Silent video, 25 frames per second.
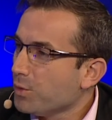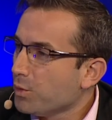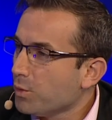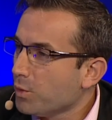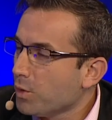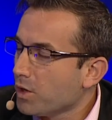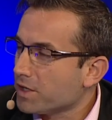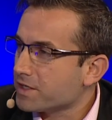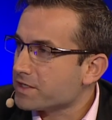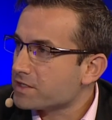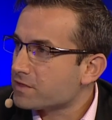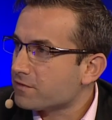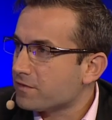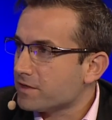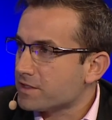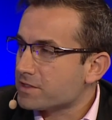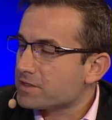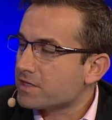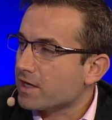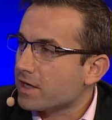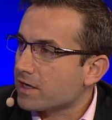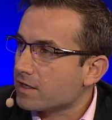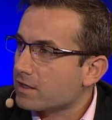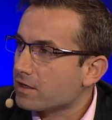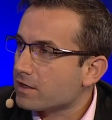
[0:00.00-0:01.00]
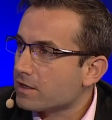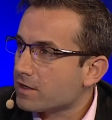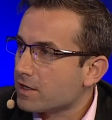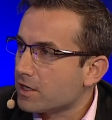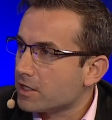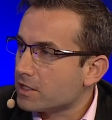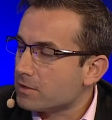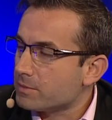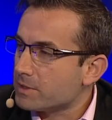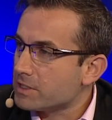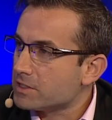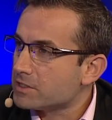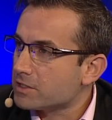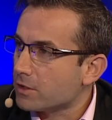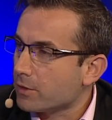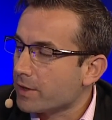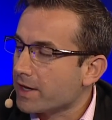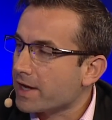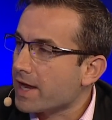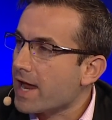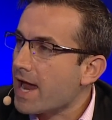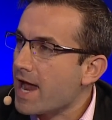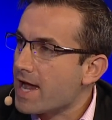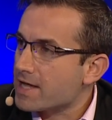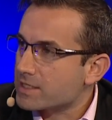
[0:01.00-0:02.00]
what is fintech going to be
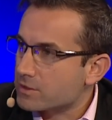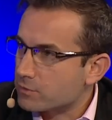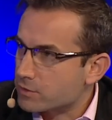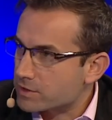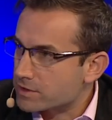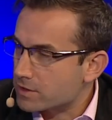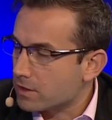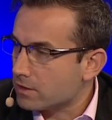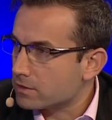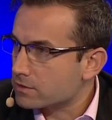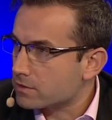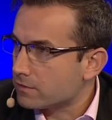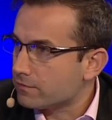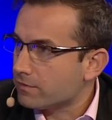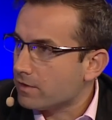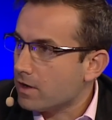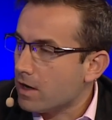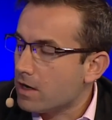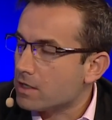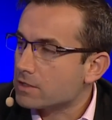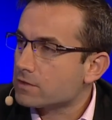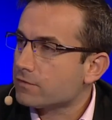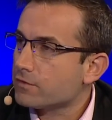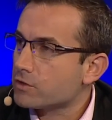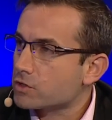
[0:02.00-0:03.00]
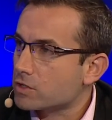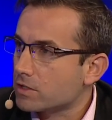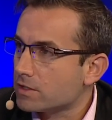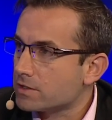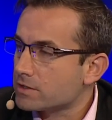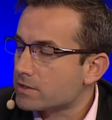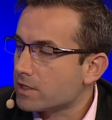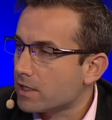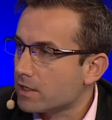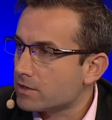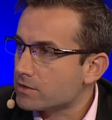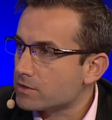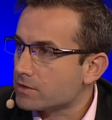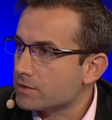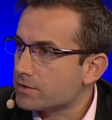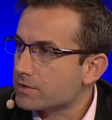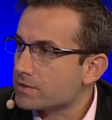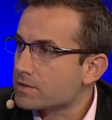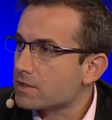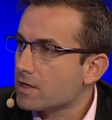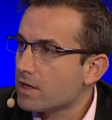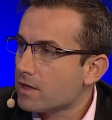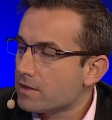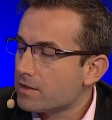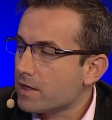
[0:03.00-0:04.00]
doing as a result of artificial
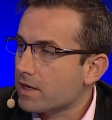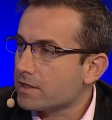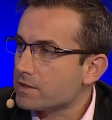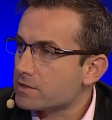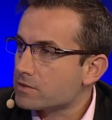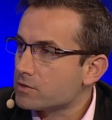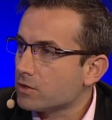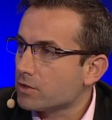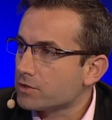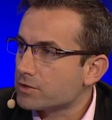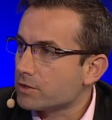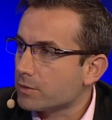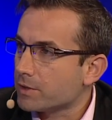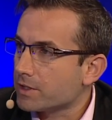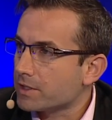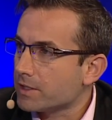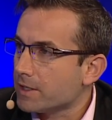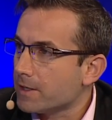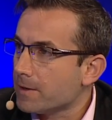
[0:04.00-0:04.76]
intelligence that it's not doing